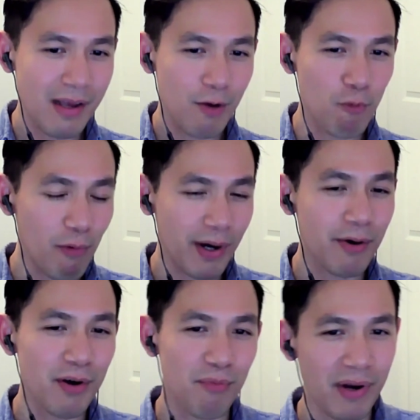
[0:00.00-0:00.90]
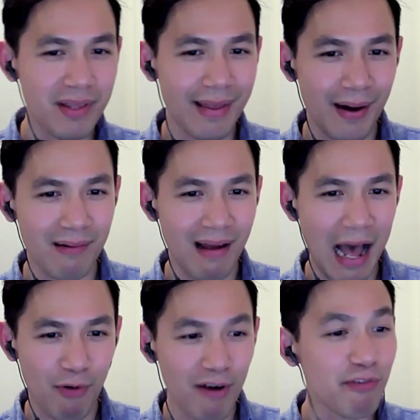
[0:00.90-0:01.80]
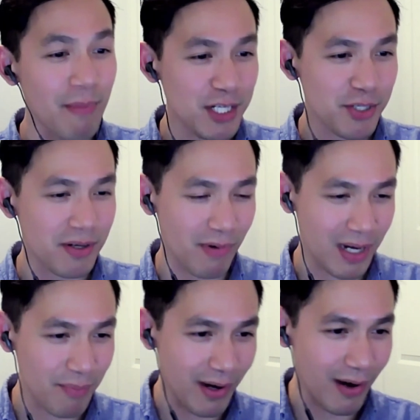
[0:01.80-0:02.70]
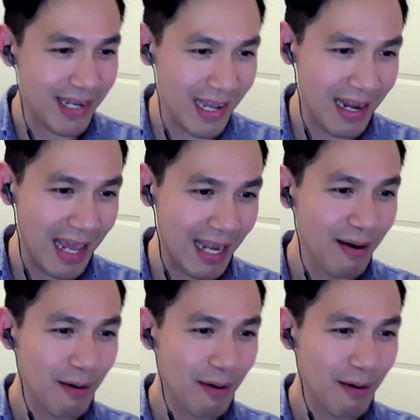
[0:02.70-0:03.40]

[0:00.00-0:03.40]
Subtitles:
What we're going to bring there, our information. We're going to bring our DNA.